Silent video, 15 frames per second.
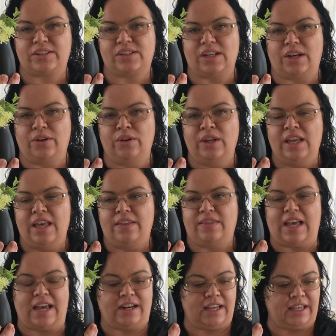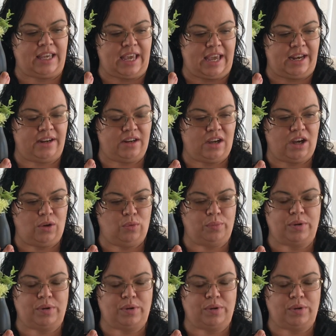So that again I will